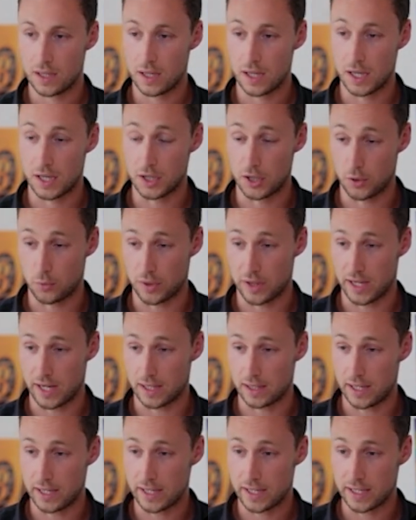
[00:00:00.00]
Another one that I
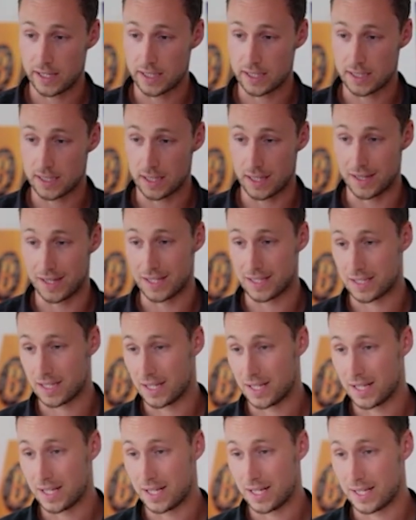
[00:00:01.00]
like is this
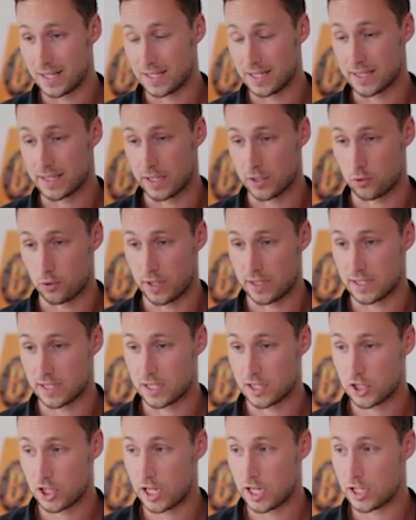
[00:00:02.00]
decentralized
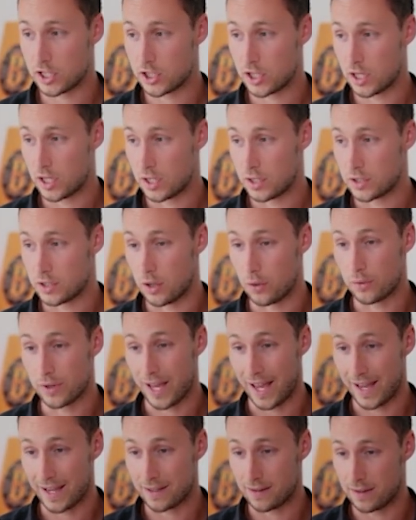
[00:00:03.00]
exchange,
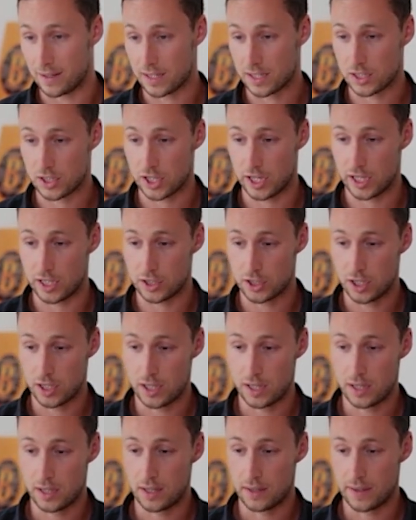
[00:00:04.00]
Token Exchange.
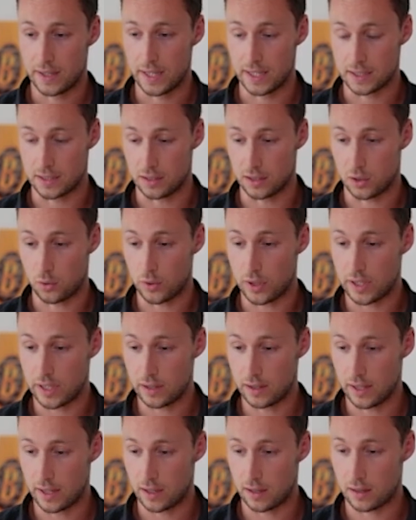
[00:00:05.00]
It's a liquidity
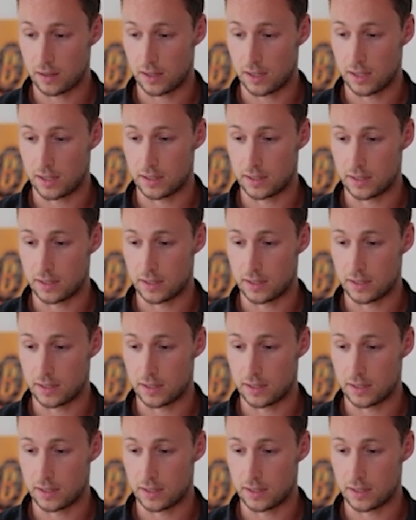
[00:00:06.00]
layer on